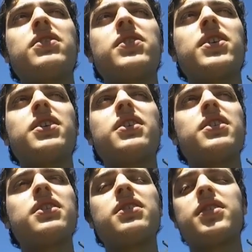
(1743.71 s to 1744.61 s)

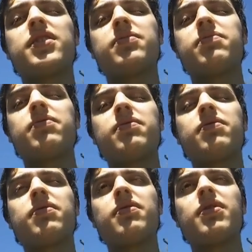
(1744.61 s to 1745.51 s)
fucking,
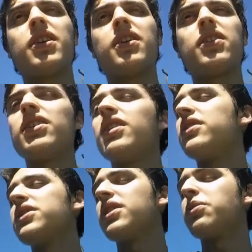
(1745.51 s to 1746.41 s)
I
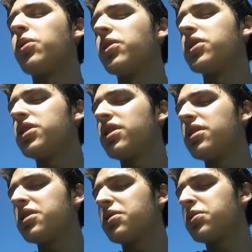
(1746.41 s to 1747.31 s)
was just like, holy shit,
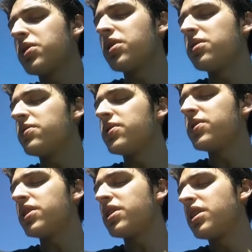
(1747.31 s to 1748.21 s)
this is a really good
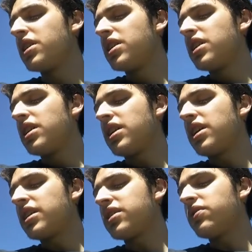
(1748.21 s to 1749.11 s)
movie.
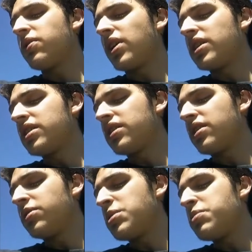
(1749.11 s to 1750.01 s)
And I actually watched it
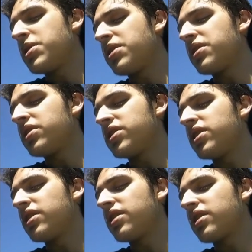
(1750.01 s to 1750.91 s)
on repeat and
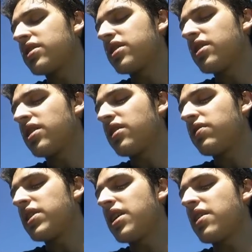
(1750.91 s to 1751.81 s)
shit. So I
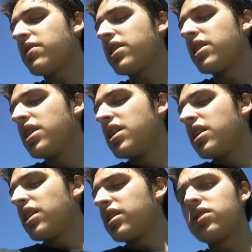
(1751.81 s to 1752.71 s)
thought, damn,
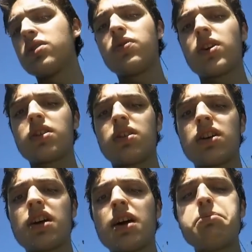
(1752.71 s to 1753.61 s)
like, this is fucking,
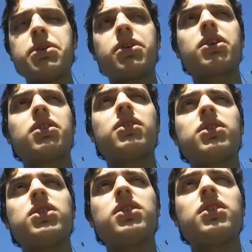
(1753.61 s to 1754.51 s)
like, epic
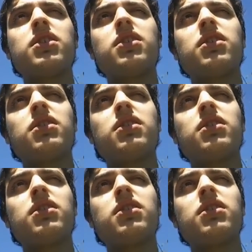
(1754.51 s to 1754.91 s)
and shit.